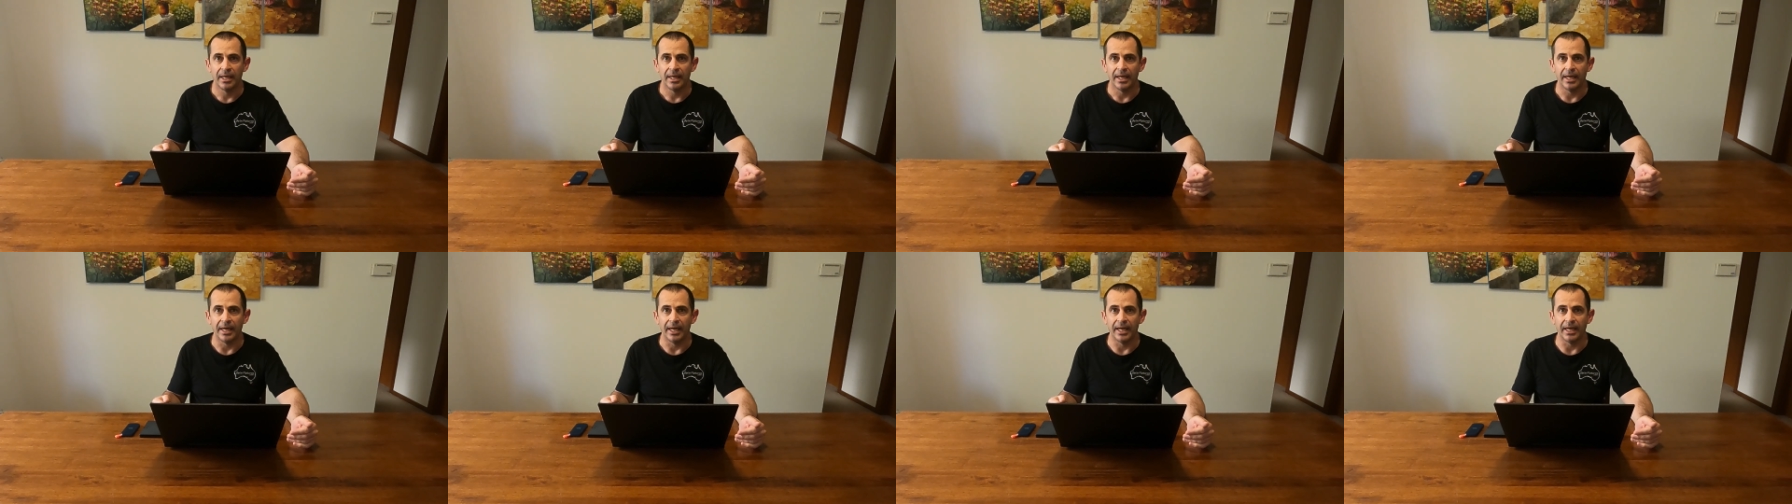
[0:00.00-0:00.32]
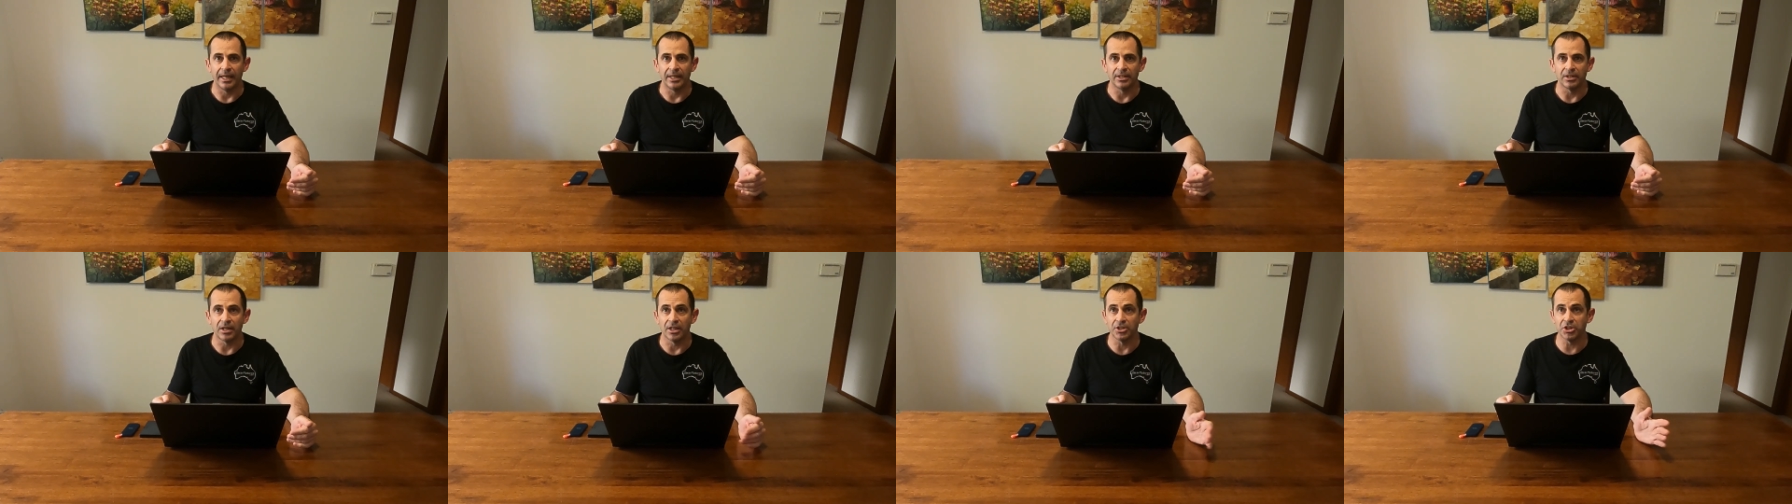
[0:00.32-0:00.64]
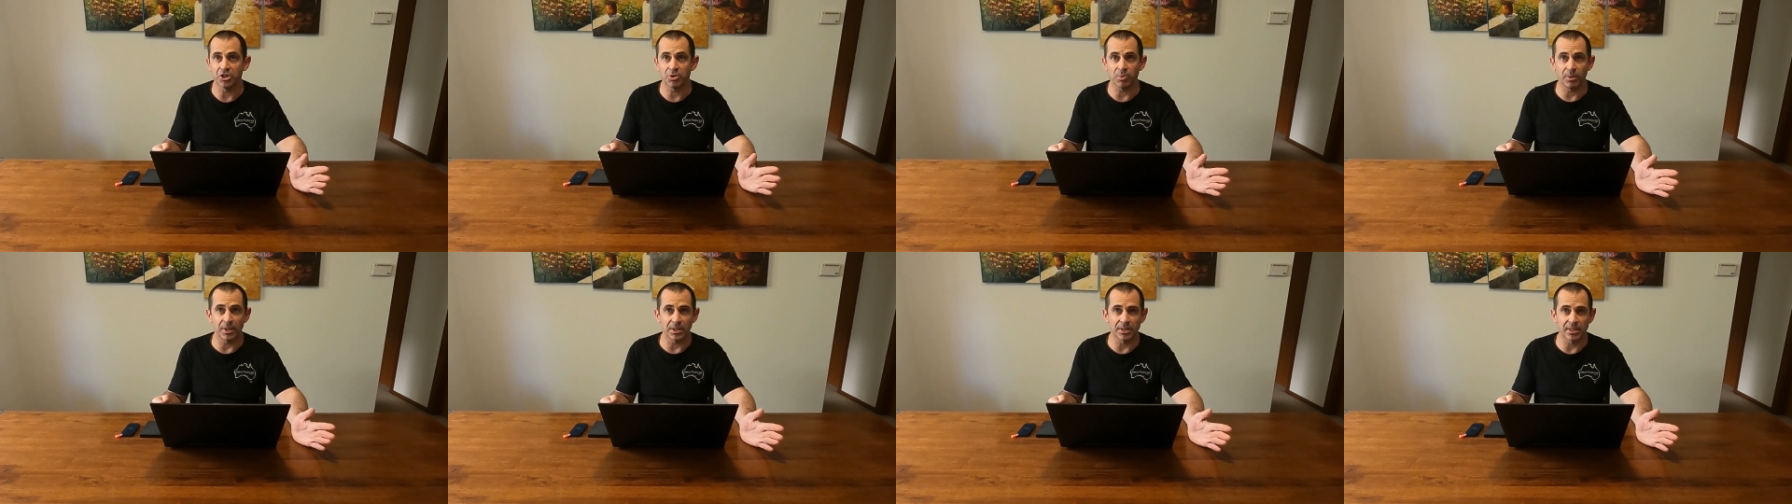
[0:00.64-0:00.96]
And I
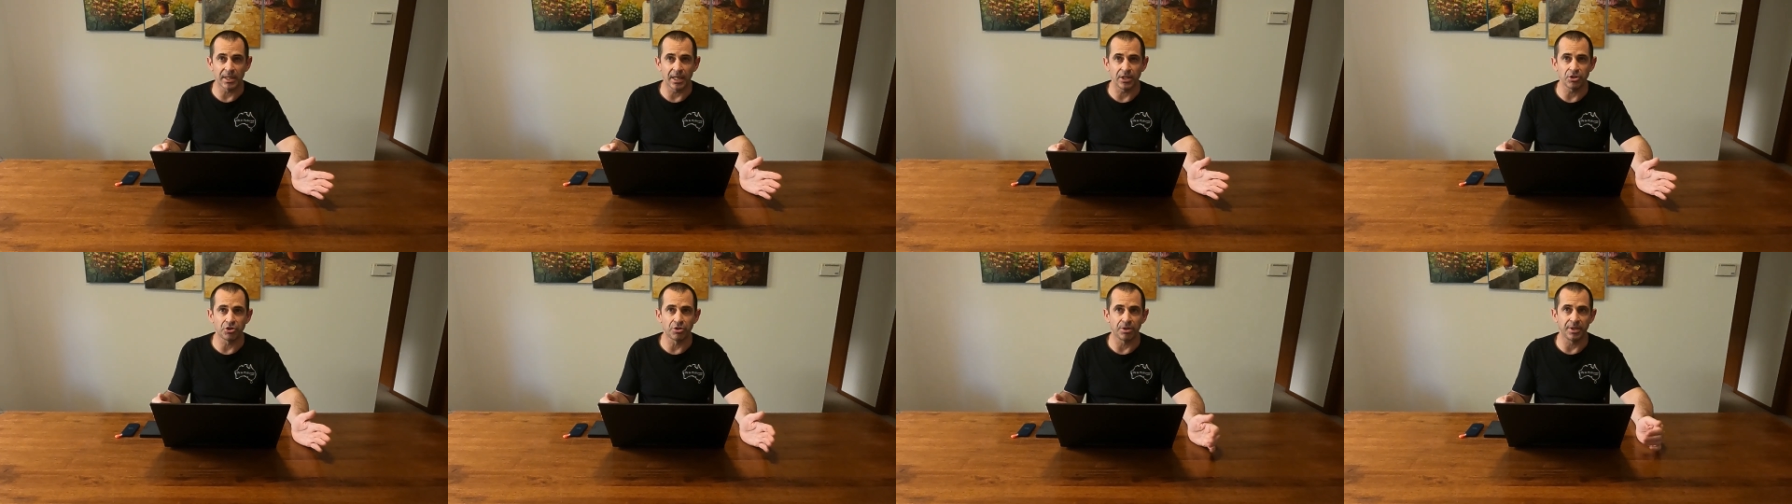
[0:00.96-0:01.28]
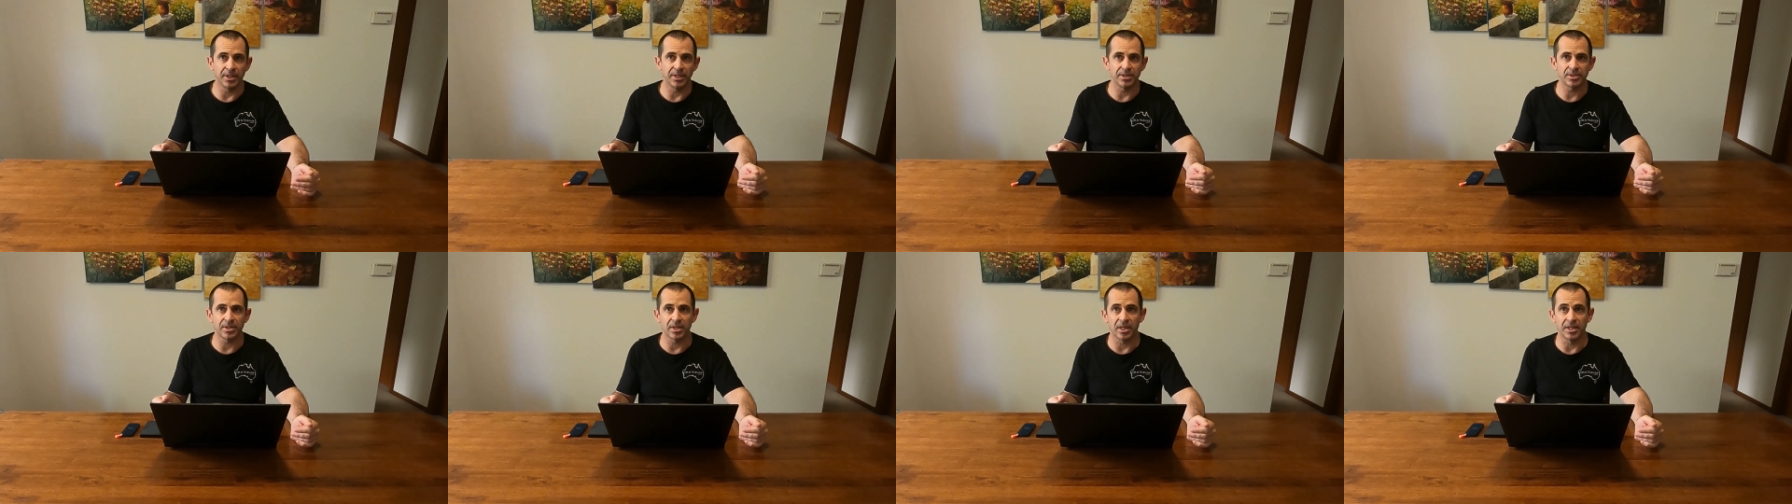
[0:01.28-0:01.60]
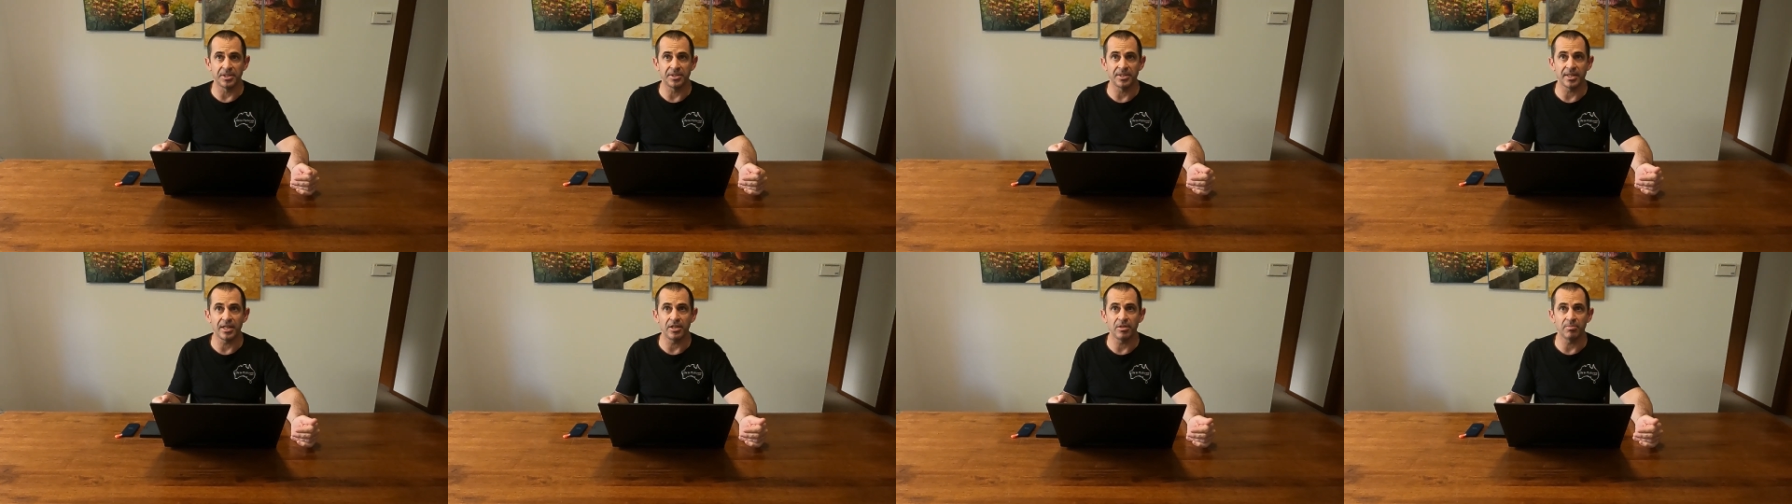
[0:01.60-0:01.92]
just want to touch on it. As I
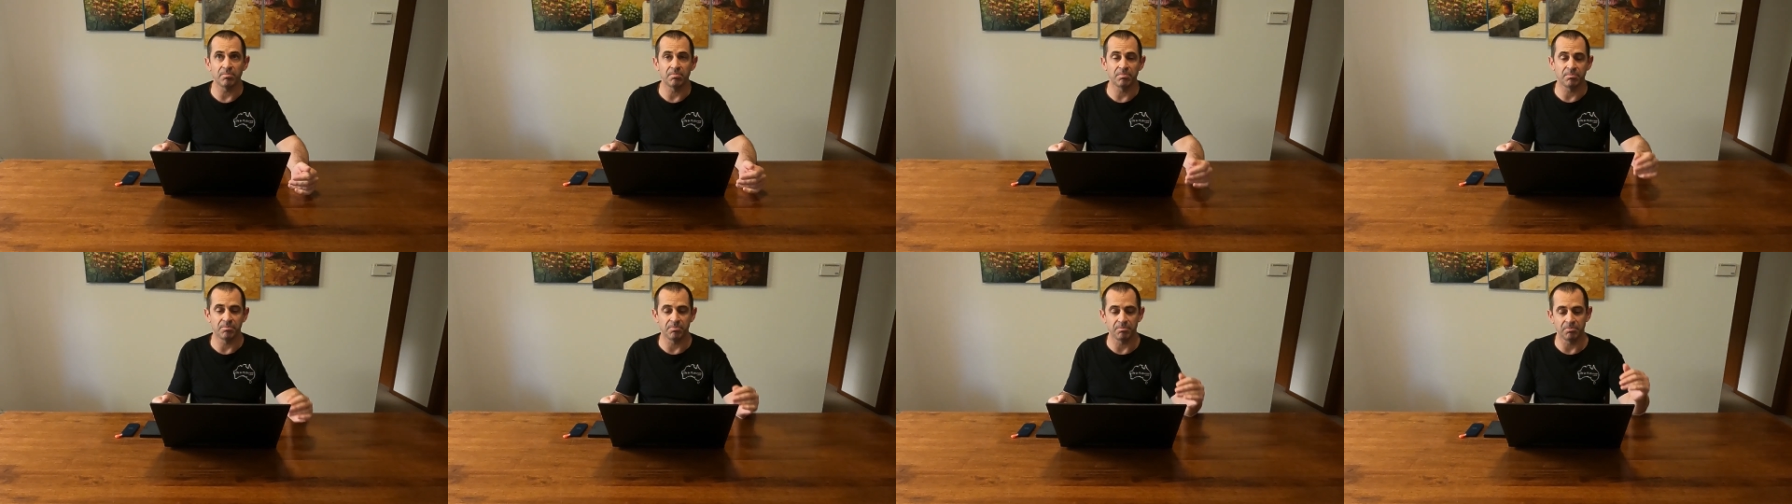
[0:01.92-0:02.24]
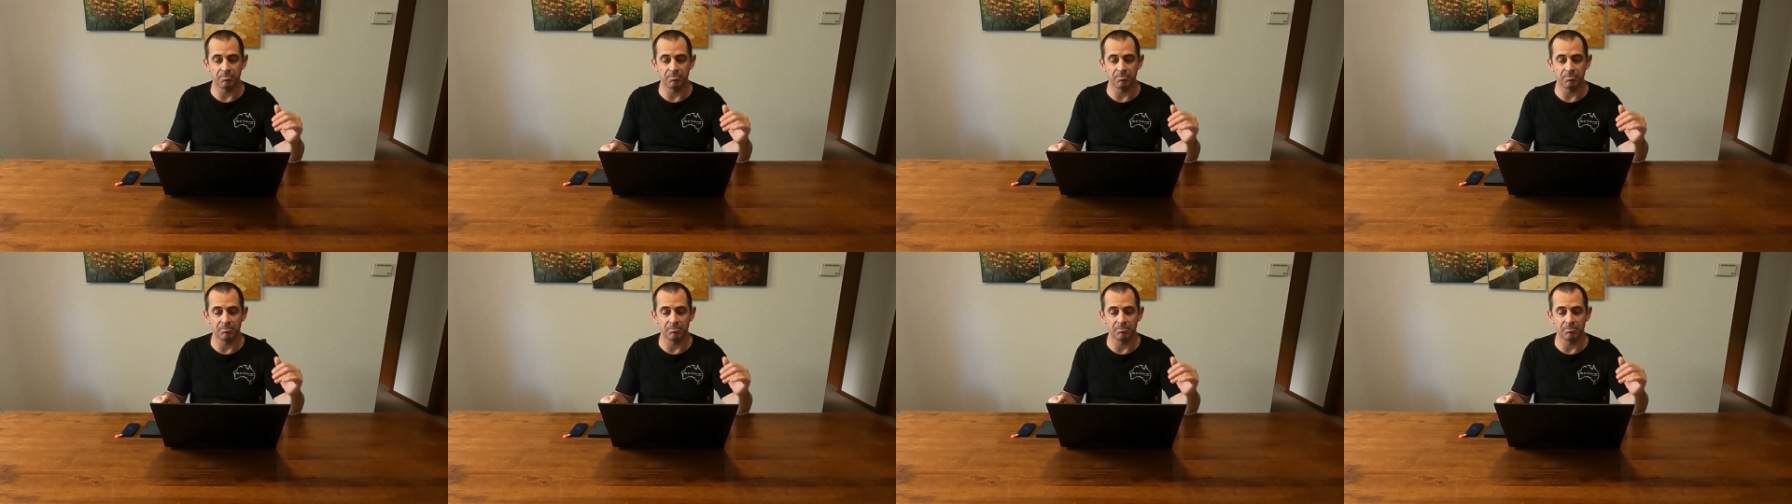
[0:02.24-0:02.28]
said,